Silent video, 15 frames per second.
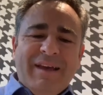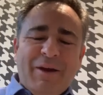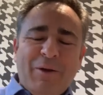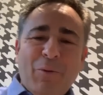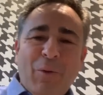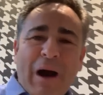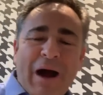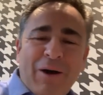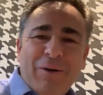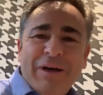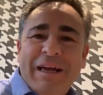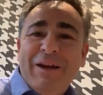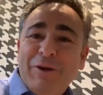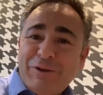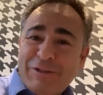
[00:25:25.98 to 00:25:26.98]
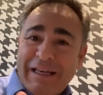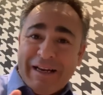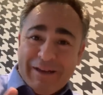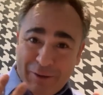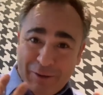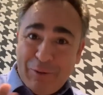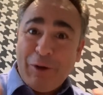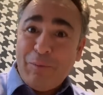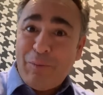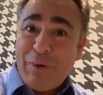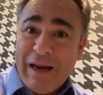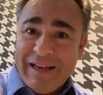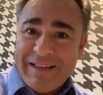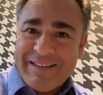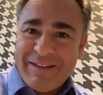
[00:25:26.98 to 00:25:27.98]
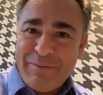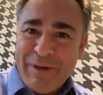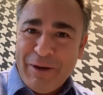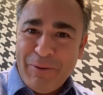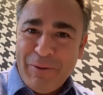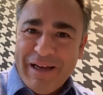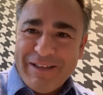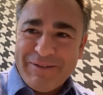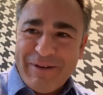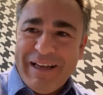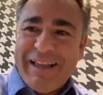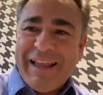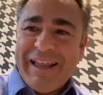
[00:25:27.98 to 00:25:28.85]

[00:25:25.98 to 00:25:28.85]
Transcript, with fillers: Wow, it looks like complex in a way, right?